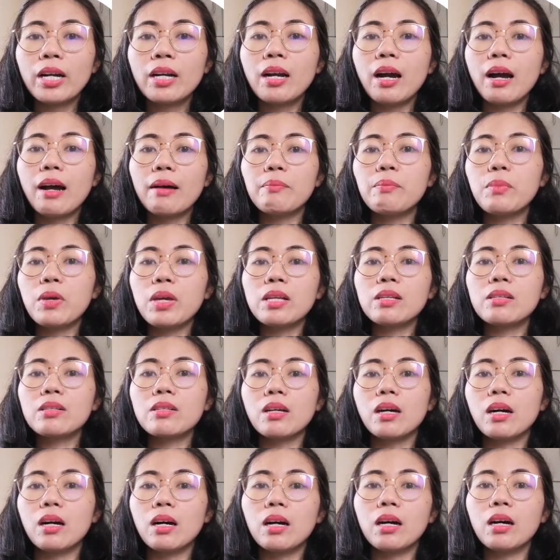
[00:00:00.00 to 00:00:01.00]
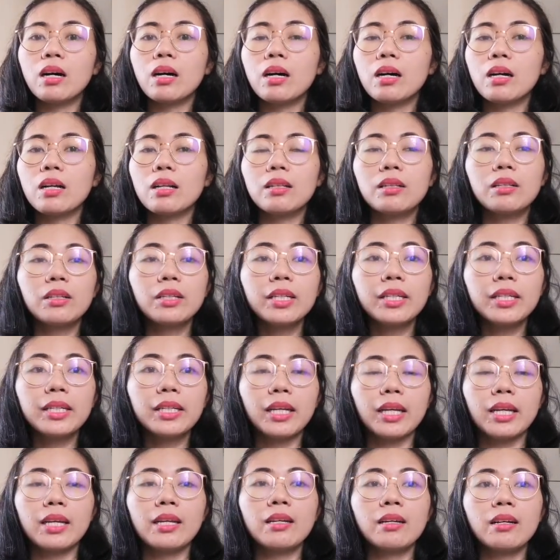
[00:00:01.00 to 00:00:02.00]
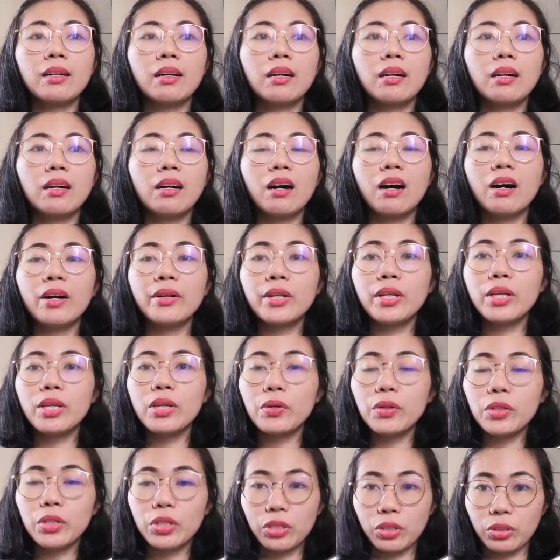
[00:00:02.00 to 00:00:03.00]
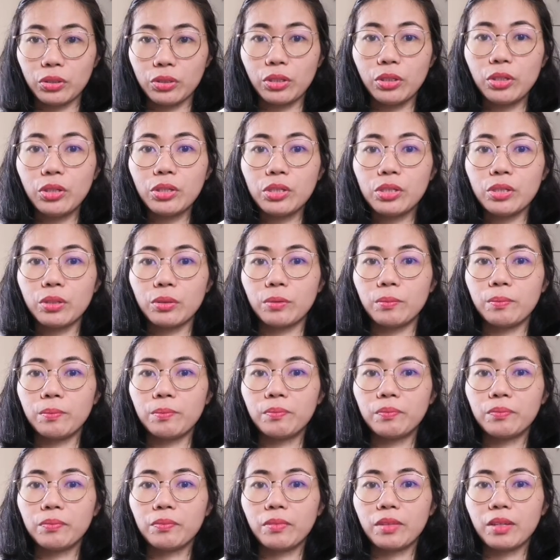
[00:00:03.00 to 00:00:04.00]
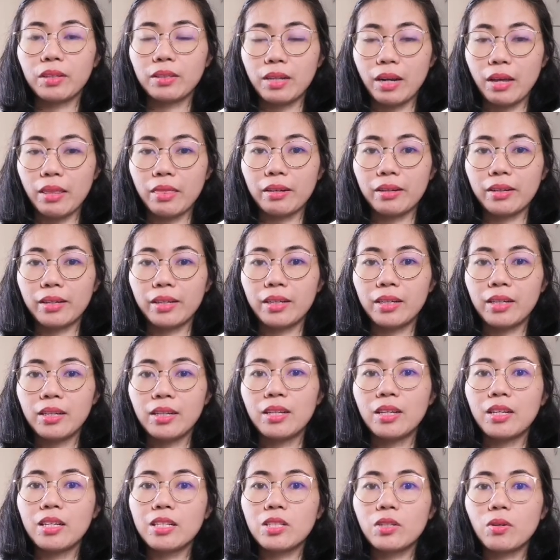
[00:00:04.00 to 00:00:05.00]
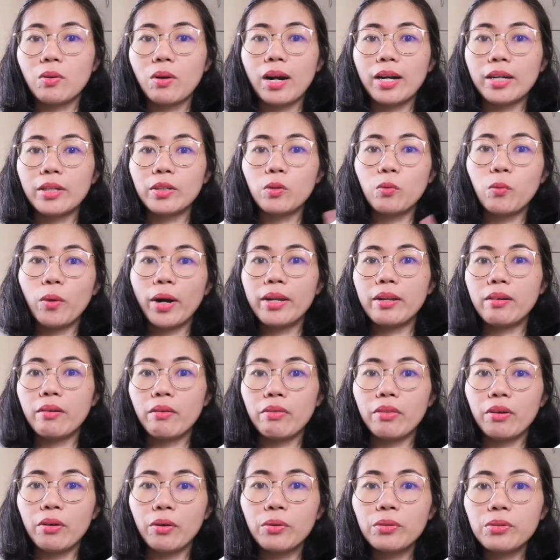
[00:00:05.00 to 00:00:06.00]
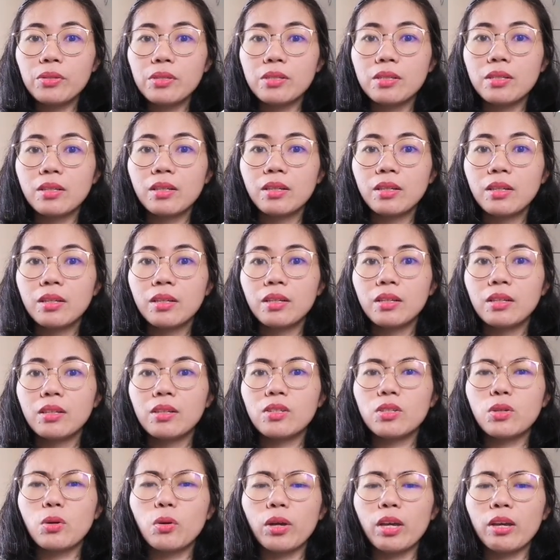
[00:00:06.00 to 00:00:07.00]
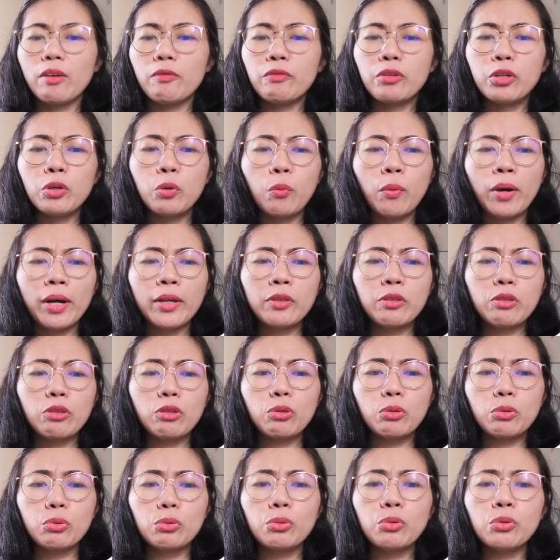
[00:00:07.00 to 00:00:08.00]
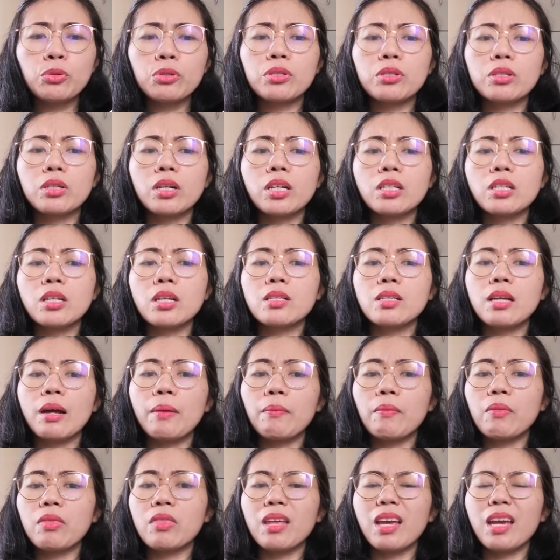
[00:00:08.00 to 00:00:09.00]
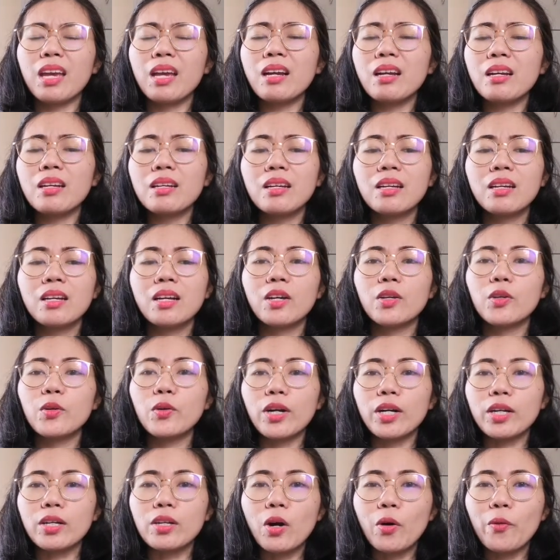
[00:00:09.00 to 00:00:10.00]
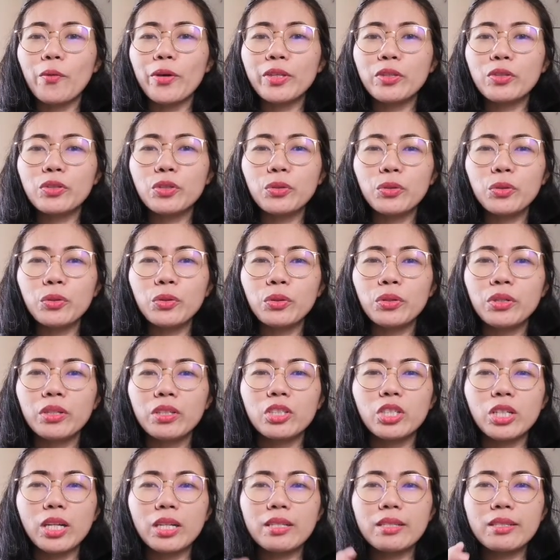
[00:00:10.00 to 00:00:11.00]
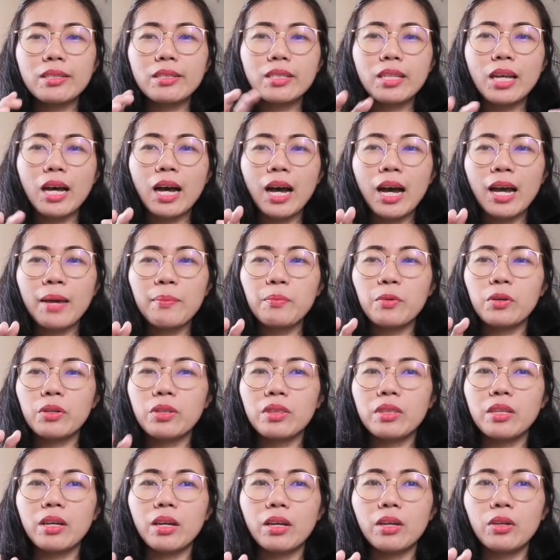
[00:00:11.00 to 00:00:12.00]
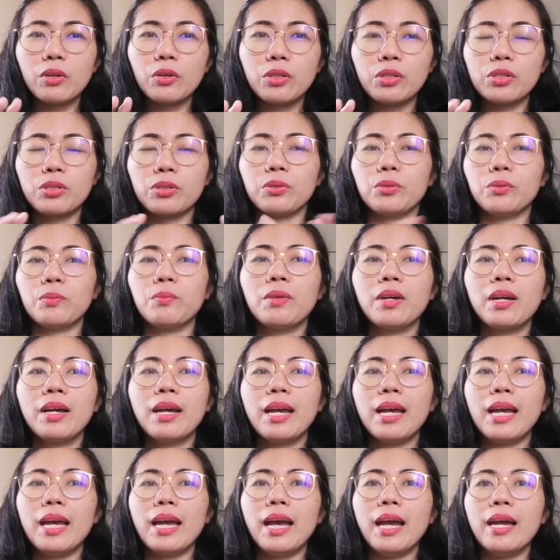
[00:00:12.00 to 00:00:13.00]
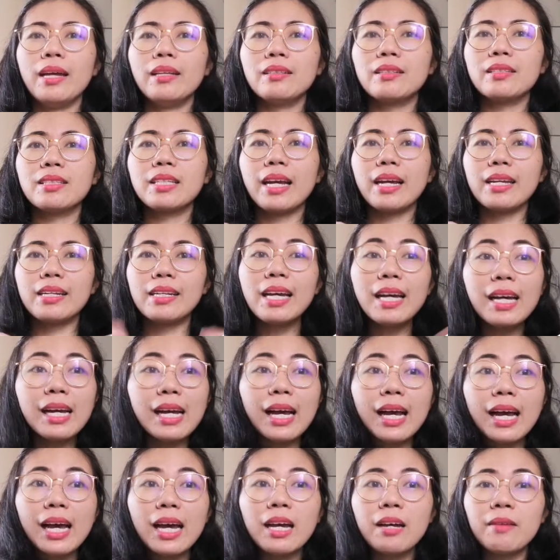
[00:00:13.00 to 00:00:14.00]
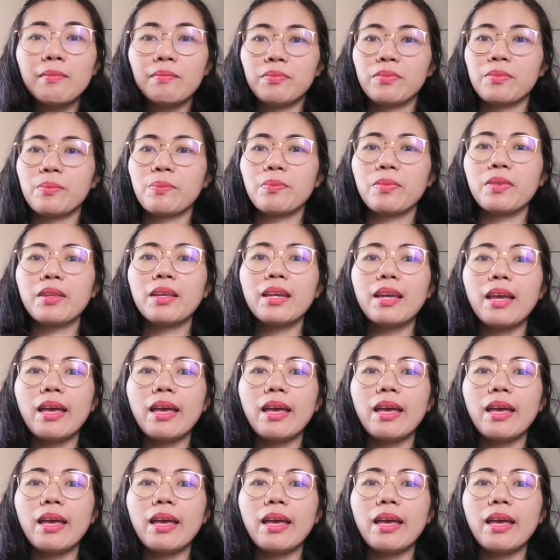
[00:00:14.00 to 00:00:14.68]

are having some learning on YouTube rather. So are you one of those? So if you want to search something, you are going to just type in the YouTube and tada,